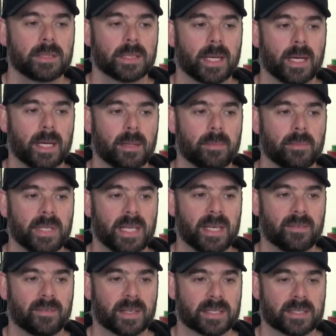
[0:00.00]
your
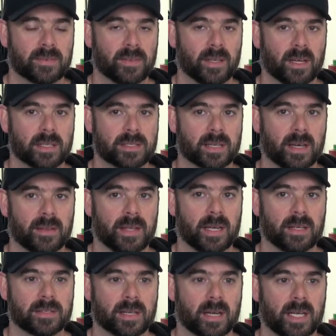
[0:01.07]
hip flexors, if they are
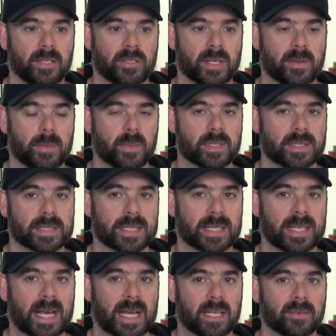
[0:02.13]
tight generally because there's a
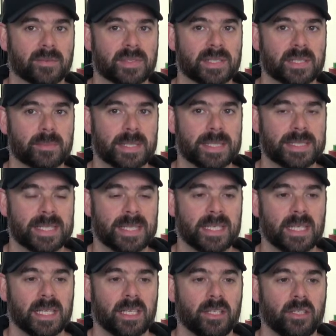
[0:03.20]
lack of stability.
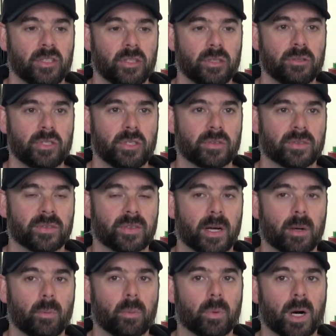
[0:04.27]
Usually you'll
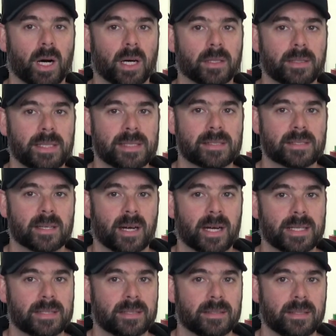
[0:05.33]
find one is
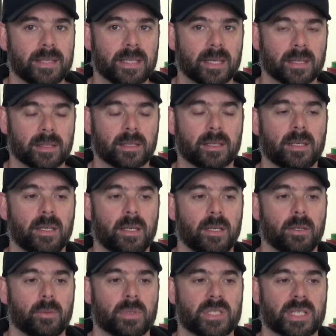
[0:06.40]
tighter than the other,
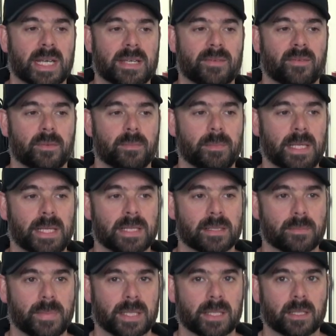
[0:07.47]
which again for me is
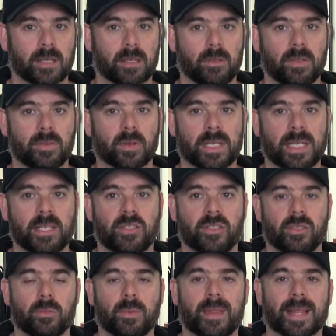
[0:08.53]
a big clue you've got an
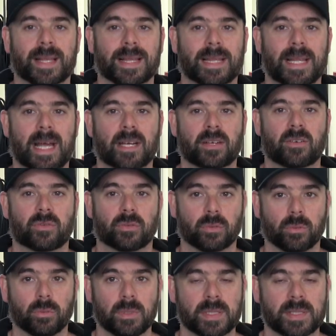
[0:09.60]
issue with
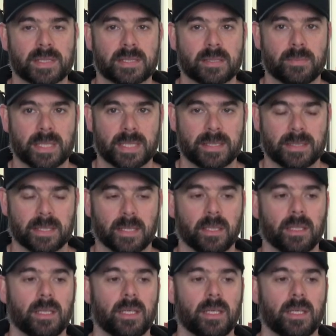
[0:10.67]
lateral stability.